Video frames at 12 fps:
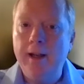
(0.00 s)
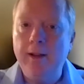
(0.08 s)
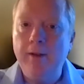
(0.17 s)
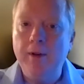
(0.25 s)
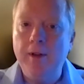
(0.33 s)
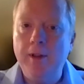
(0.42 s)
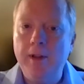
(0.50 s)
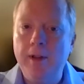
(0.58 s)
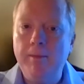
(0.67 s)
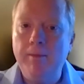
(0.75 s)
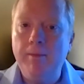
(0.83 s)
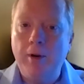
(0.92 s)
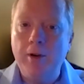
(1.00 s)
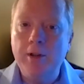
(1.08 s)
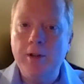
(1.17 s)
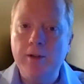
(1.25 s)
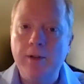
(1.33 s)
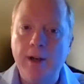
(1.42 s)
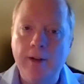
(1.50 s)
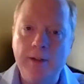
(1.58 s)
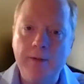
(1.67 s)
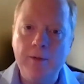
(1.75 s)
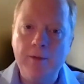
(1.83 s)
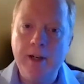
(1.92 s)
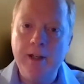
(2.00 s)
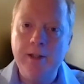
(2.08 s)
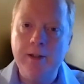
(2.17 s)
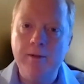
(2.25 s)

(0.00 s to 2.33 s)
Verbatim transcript: they want the personal health information